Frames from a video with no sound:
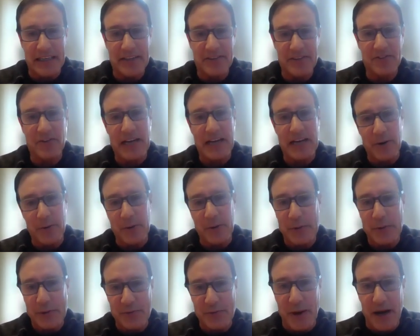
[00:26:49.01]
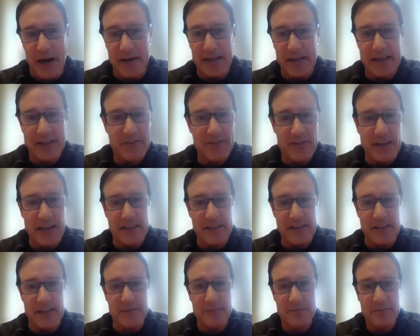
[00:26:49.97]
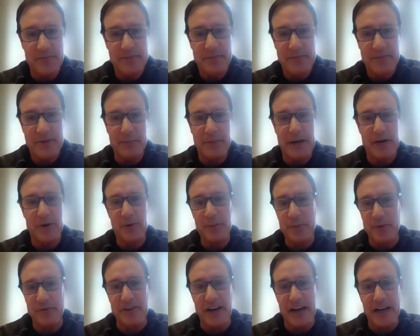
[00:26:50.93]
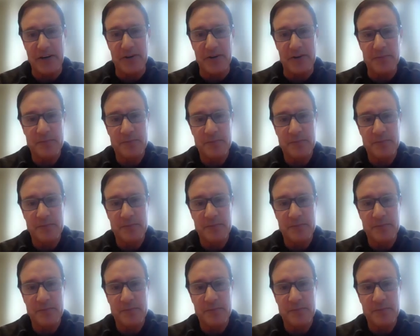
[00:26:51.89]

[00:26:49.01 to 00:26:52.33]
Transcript: And so now we're responding and saying that the payroll provider